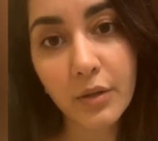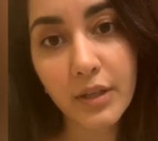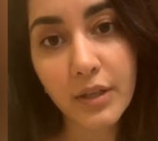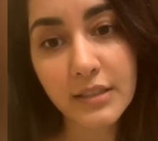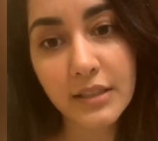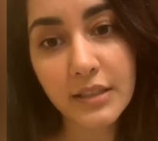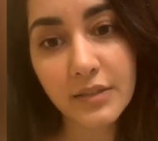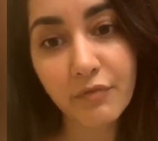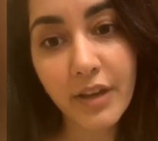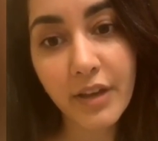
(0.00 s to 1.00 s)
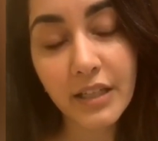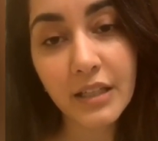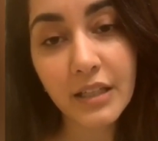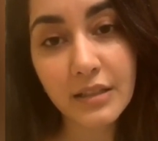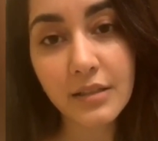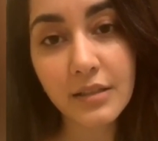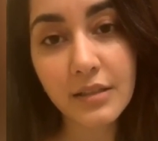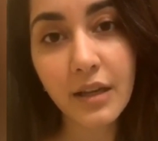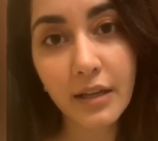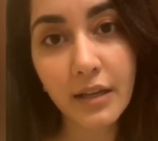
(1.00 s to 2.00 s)
tell you guys that it's very easy
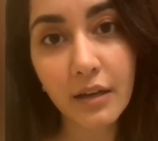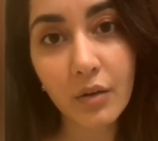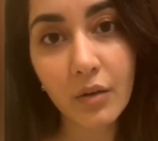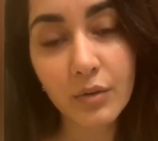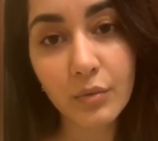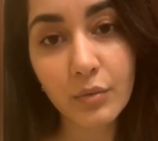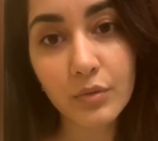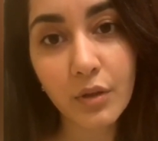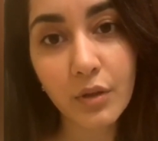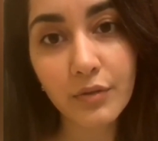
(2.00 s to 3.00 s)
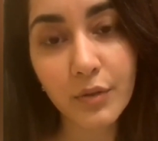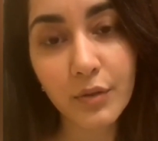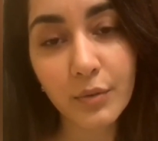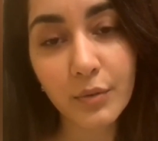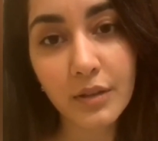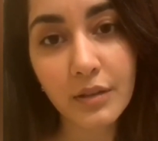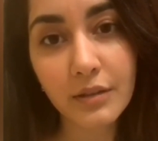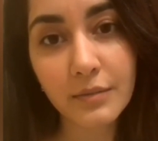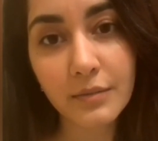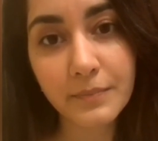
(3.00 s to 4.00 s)
right now to sort of, you know,
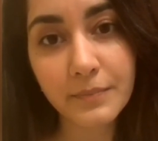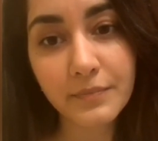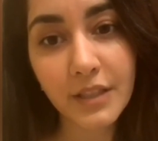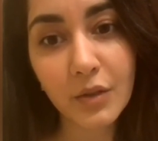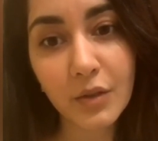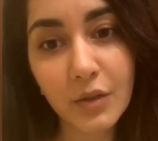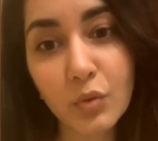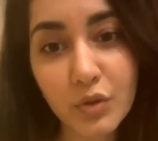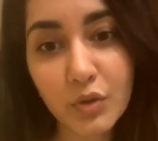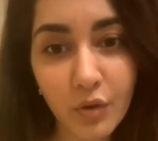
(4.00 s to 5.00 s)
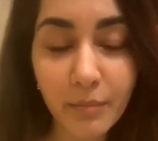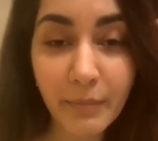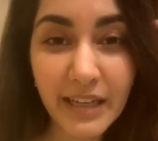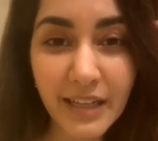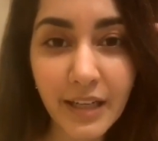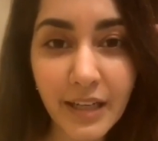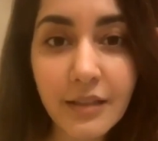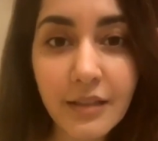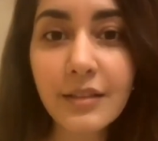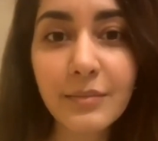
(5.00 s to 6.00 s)
lose your mental
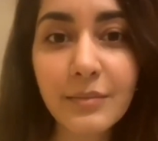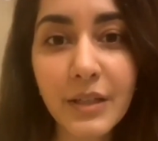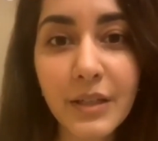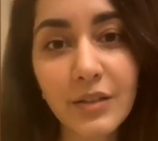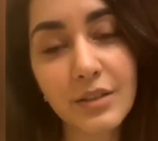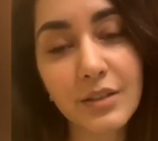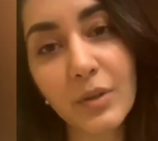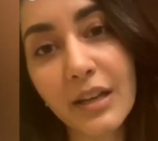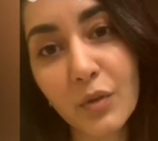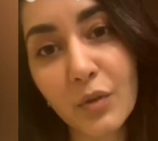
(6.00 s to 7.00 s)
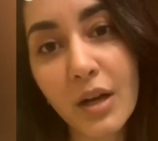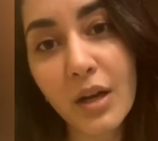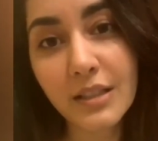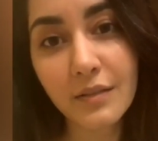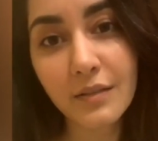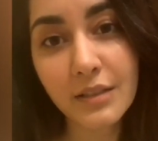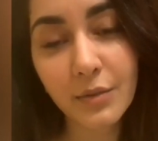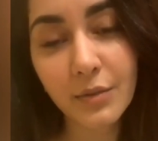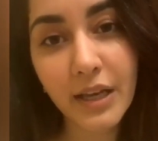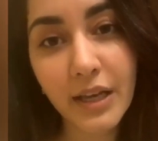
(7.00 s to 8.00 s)
health, because we are left to ourselves
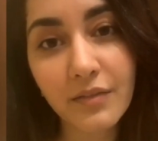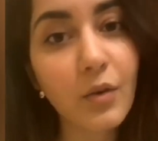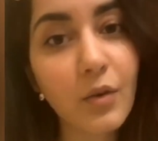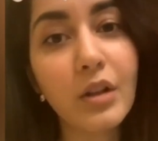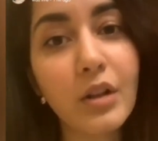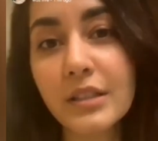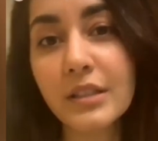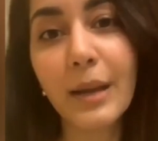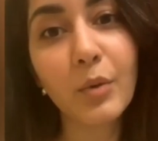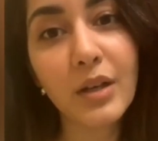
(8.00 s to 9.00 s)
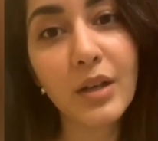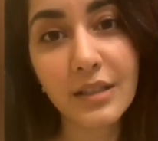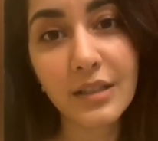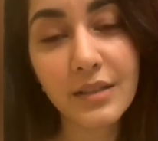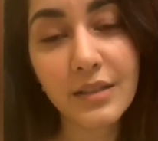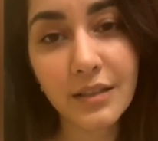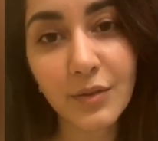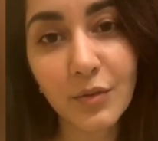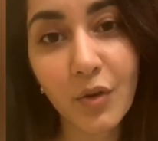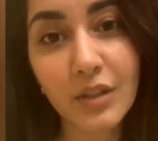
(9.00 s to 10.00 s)
and we have all this time to ourselves, and,
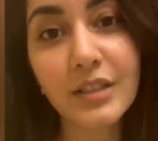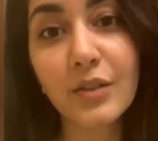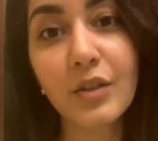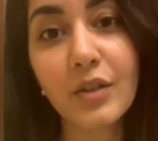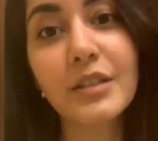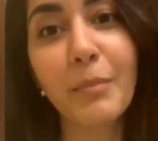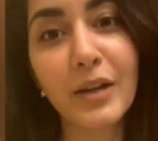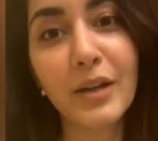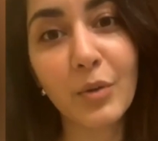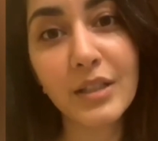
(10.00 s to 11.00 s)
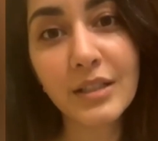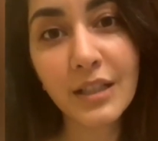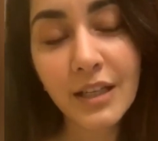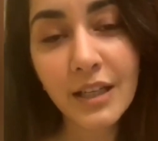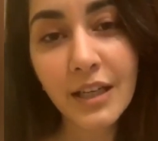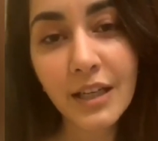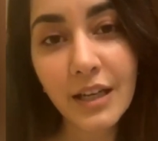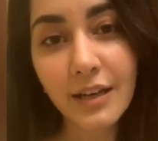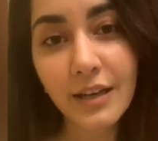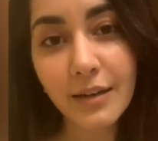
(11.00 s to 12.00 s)
you know, all these thoughts come back to us.
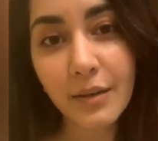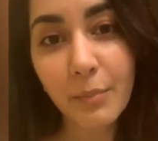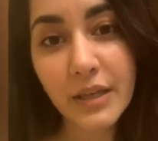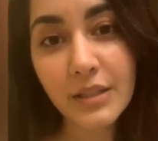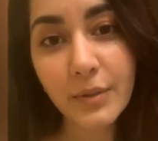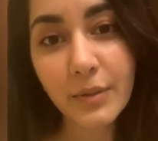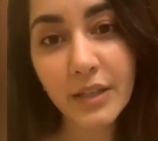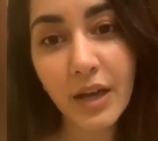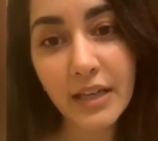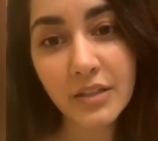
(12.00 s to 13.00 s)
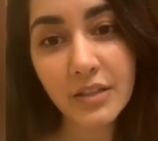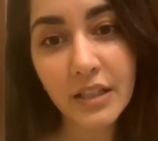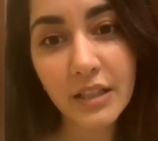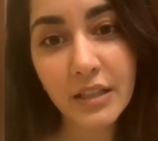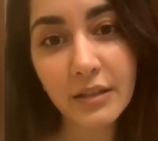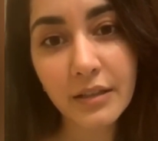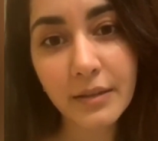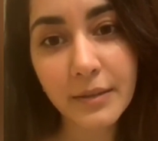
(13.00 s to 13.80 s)
The best way to actually